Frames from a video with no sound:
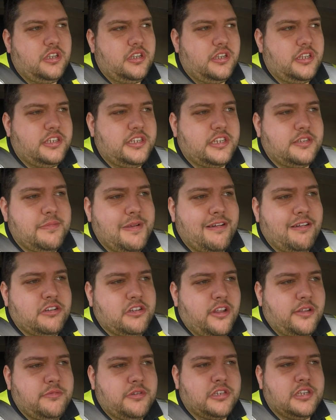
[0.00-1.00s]
Is this
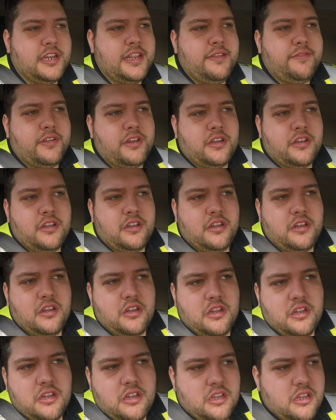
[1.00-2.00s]
maritime just leaving?
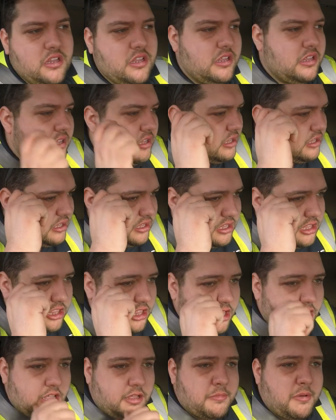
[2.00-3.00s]

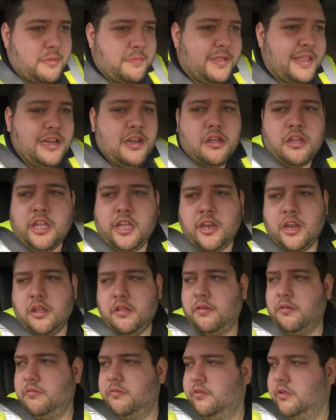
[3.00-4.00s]
I might be unlucky now.